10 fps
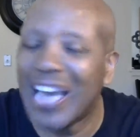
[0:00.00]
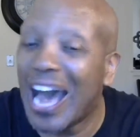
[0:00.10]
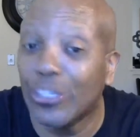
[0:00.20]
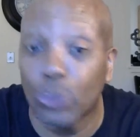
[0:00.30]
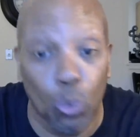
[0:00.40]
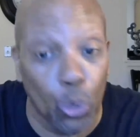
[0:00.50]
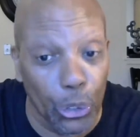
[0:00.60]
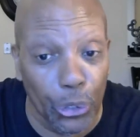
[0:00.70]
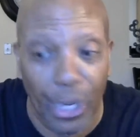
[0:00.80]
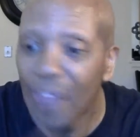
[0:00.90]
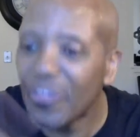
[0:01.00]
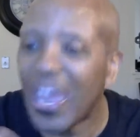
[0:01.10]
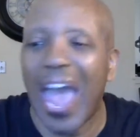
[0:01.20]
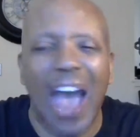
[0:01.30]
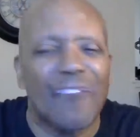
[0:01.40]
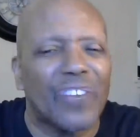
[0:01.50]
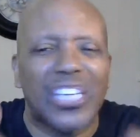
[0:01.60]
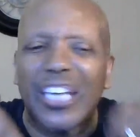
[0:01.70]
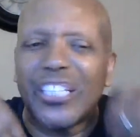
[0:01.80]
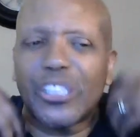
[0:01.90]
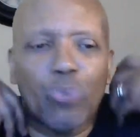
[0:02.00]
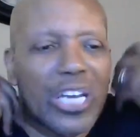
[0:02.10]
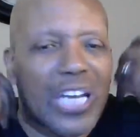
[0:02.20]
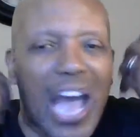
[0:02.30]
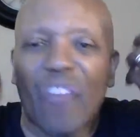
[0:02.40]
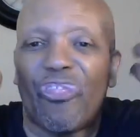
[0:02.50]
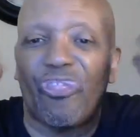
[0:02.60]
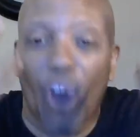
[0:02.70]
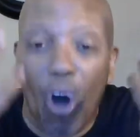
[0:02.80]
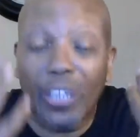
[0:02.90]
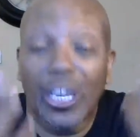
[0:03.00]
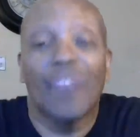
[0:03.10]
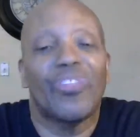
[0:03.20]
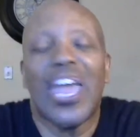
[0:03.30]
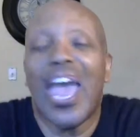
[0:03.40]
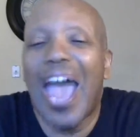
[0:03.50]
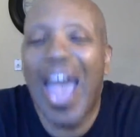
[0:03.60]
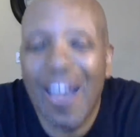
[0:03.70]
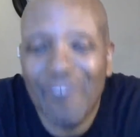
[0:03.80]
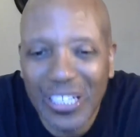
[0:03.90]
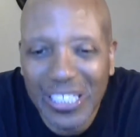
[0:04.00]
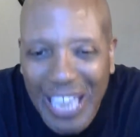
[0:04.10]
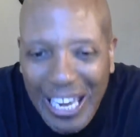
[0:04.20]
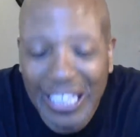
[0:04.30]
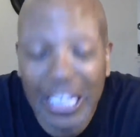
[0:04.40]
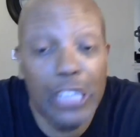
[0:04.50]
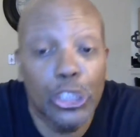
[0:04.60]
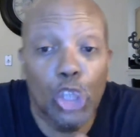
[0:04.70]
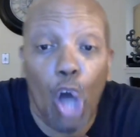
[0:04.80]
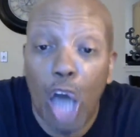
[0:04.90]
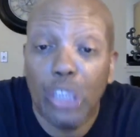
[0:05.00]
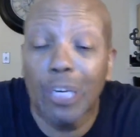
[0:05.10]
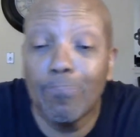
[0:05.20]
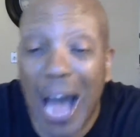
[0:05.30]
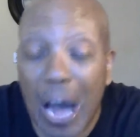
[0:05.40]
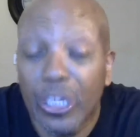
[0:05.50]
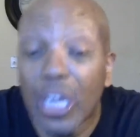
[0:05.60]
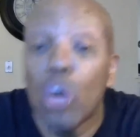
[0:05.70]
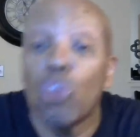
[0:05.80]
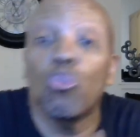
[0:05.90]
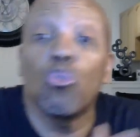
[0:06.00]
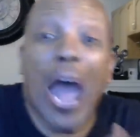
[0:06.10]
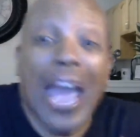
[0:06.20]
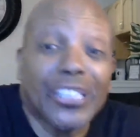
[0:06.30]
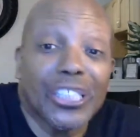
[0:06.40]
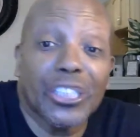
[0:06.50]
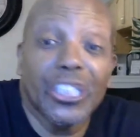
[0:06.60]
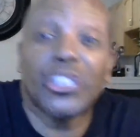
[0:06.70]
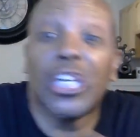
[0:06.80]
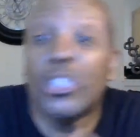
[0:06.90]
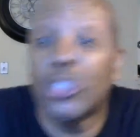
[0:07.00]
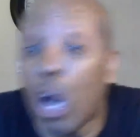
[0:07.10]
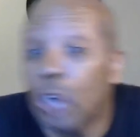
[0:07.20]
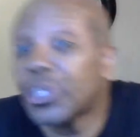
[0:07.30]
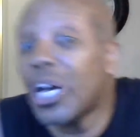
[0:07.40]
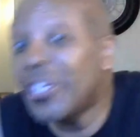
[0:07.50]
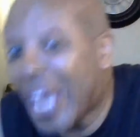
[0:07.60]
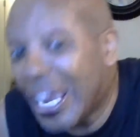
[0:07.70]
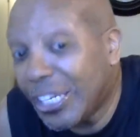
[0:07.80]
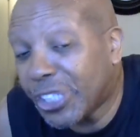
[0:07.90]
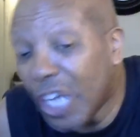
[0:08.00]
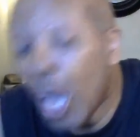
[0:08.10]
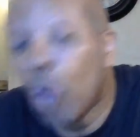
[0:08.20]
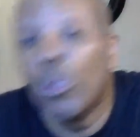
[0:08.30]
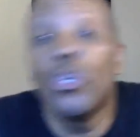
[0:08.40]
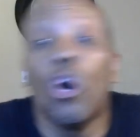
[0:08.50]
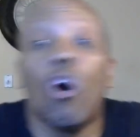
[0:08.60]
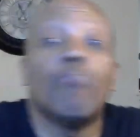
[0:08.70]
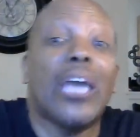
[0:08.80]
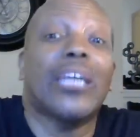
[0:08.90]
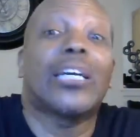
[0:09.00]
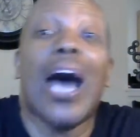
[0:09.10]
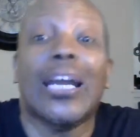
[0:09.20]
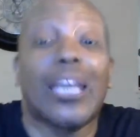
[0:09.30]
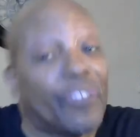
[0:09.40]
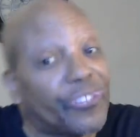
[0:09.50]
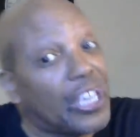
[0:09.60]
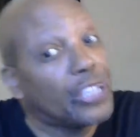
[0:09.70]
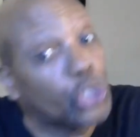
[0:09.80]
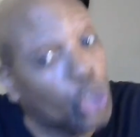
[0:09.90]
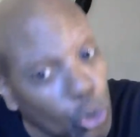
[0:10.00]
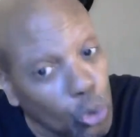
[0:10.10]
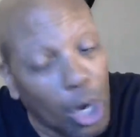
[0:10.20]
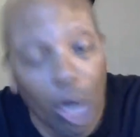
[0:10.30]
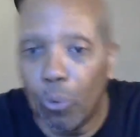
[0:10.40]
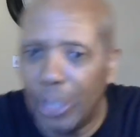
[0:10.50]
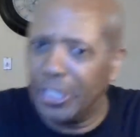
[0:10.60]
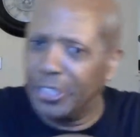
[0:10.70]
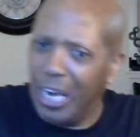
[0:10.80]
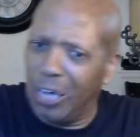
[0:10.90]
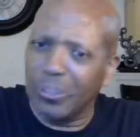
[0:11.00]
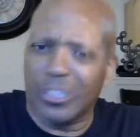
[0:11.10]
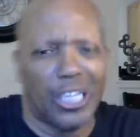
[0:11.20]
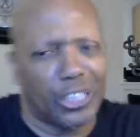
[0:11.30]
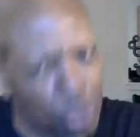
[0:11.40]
God's word, they advocated the way God thought, they advocated and talked about righteousness exalts a nation. When you obey God, everything's cool. When you don't, there's